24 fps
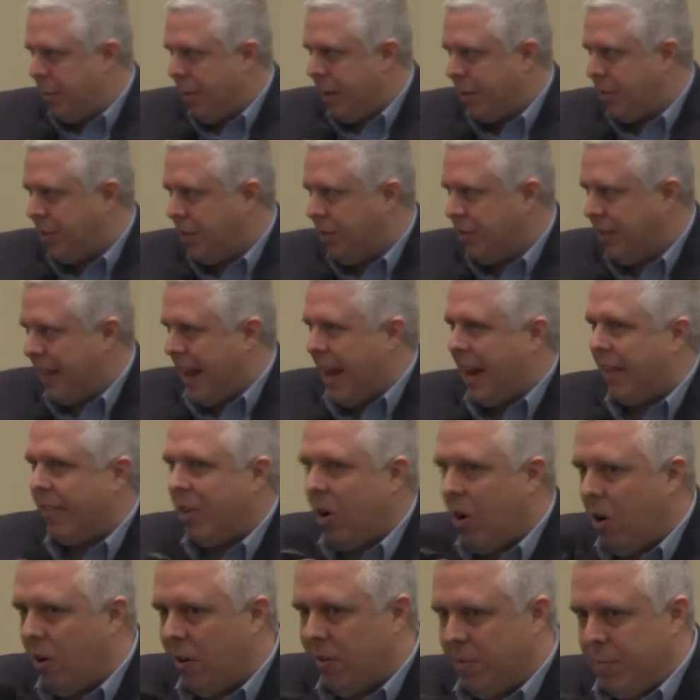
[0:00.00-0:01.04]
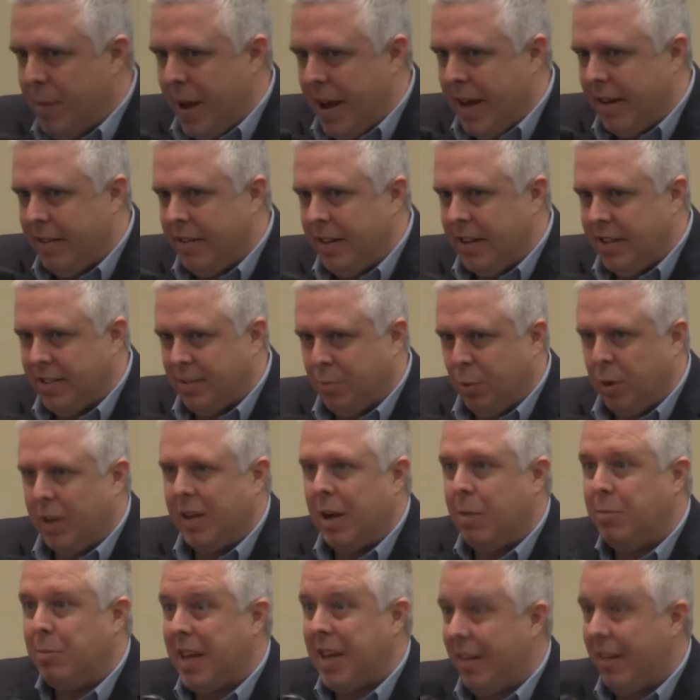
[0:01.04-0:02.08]
he mentions that out of the heart of man, it's what
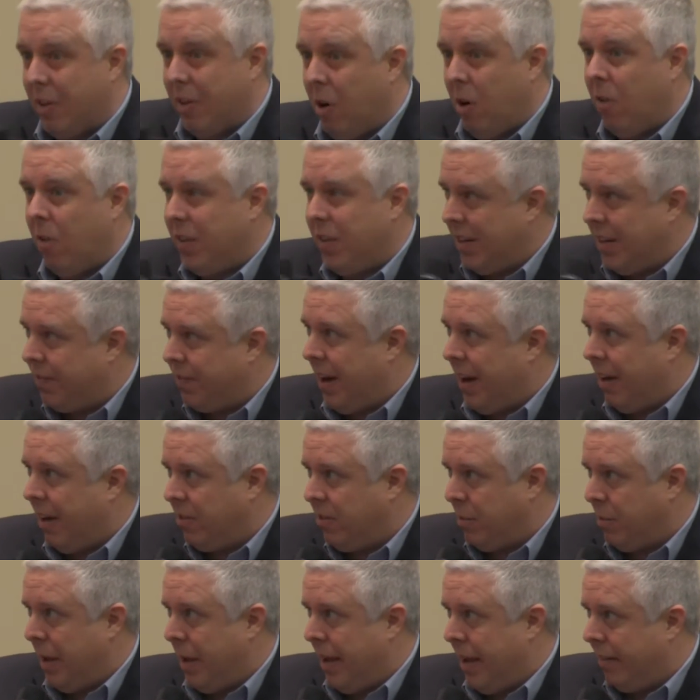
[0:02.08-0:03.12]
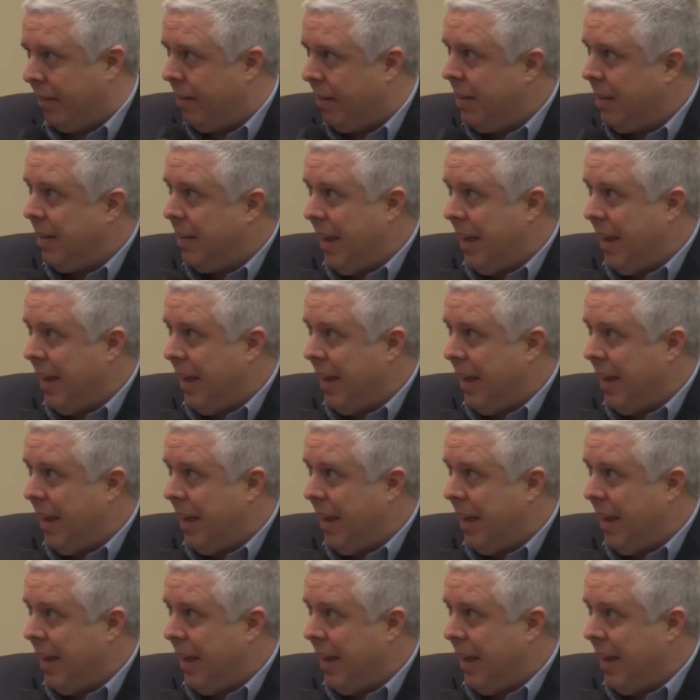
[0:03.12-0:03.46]
comes out of the heart that defiles a man.